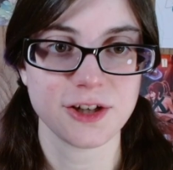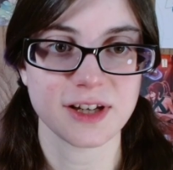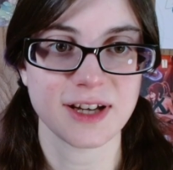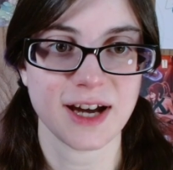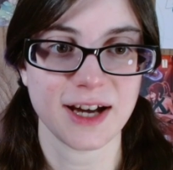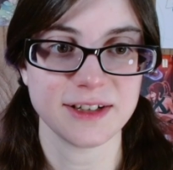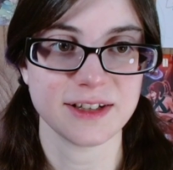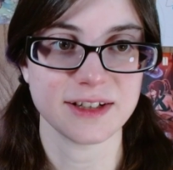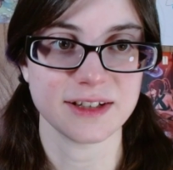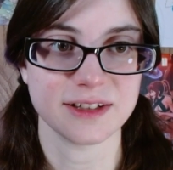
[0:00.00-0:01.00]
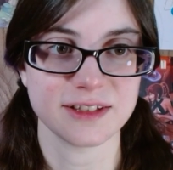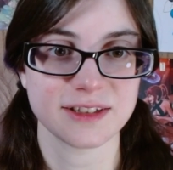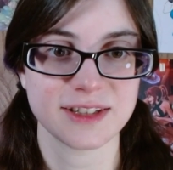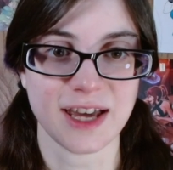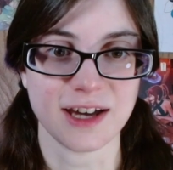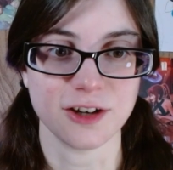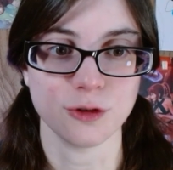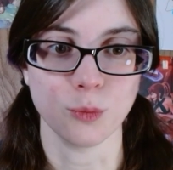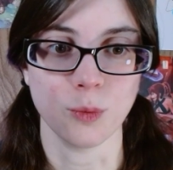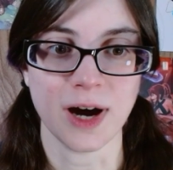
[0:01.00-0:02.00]
can kind of tell
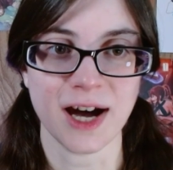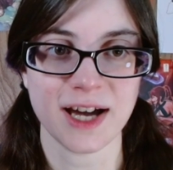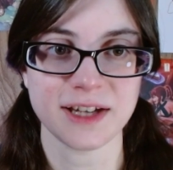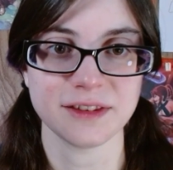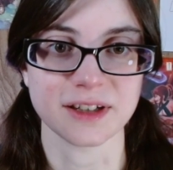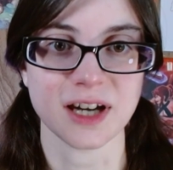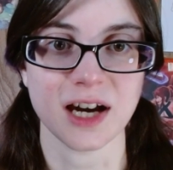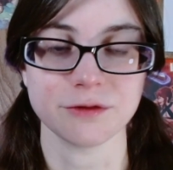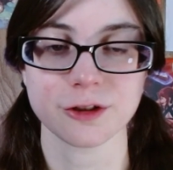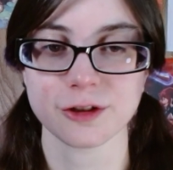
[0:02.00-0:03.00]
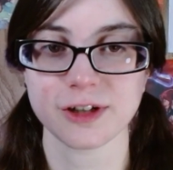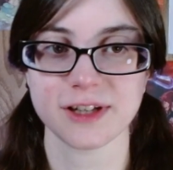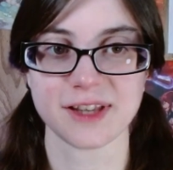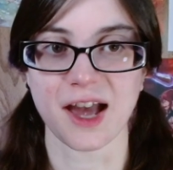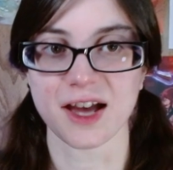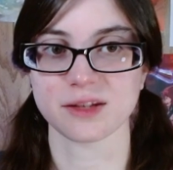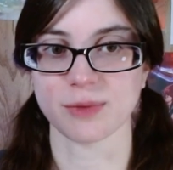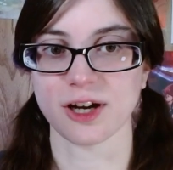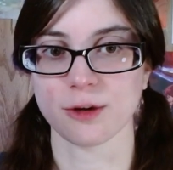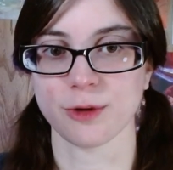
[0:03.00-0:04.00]
why the cover is as
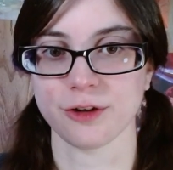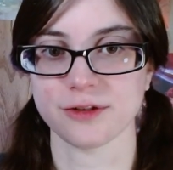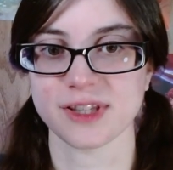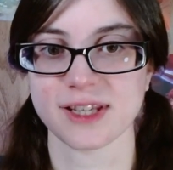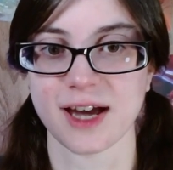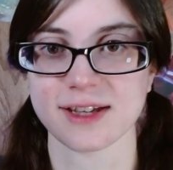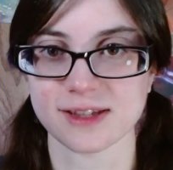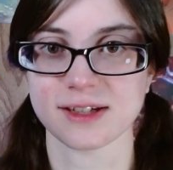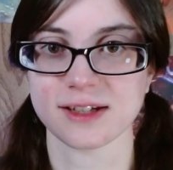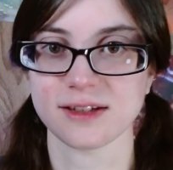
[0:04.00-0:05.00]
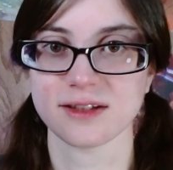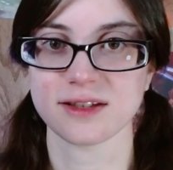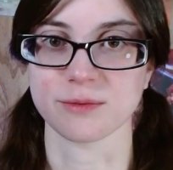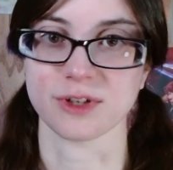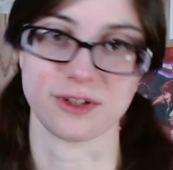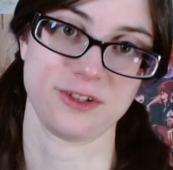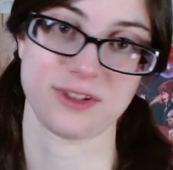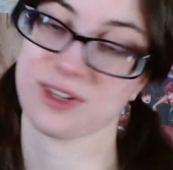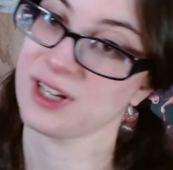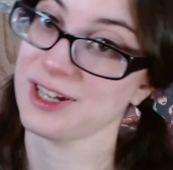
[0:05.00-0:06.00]
bare bones as it is,
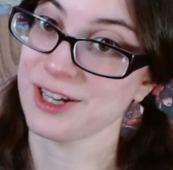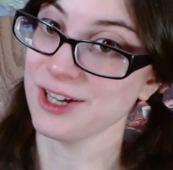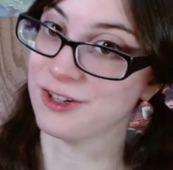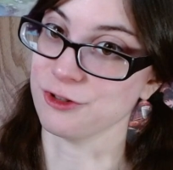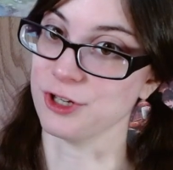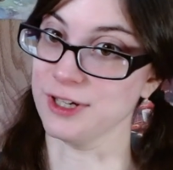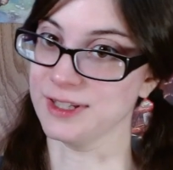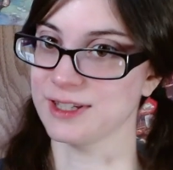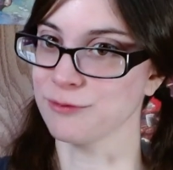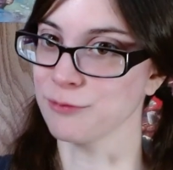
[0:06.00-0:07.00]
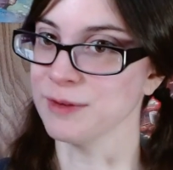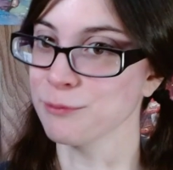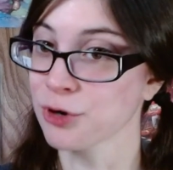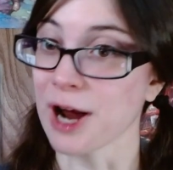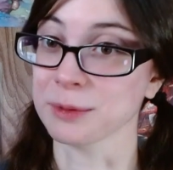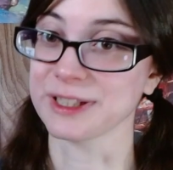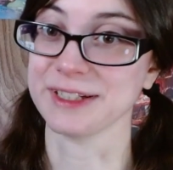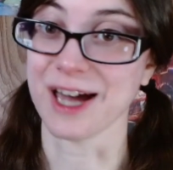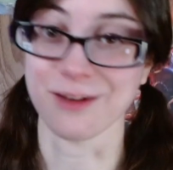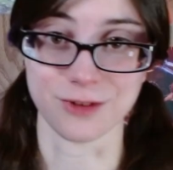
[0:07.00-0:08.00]
because she's probably
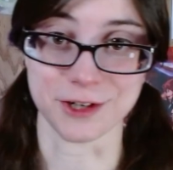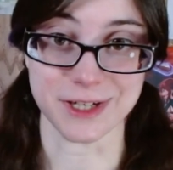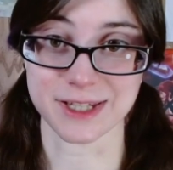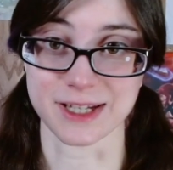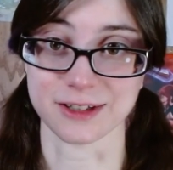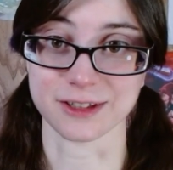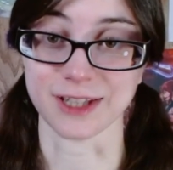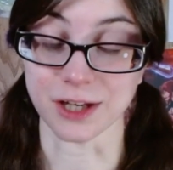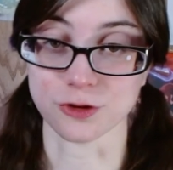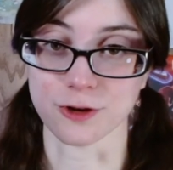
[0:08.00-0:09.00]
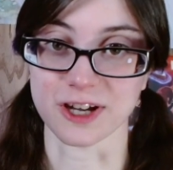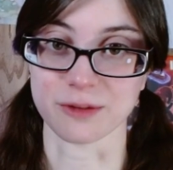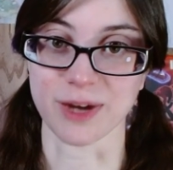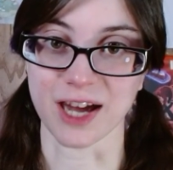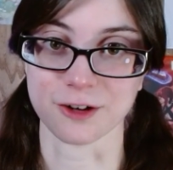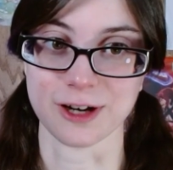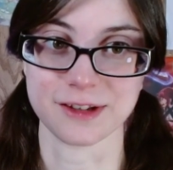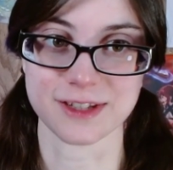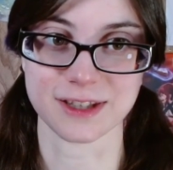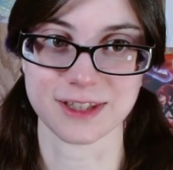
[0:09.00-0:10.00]
not very skilled at drawing
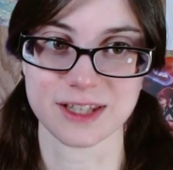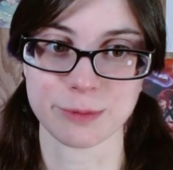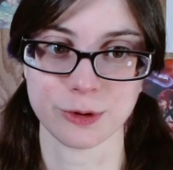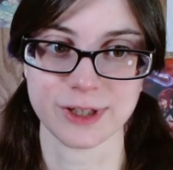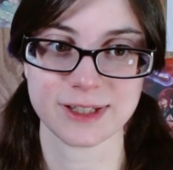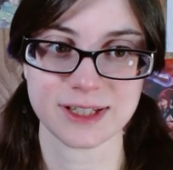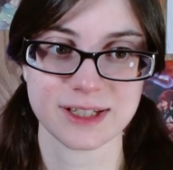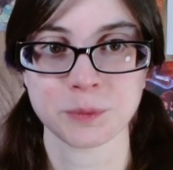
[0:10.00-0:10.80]
backgrounds at this point.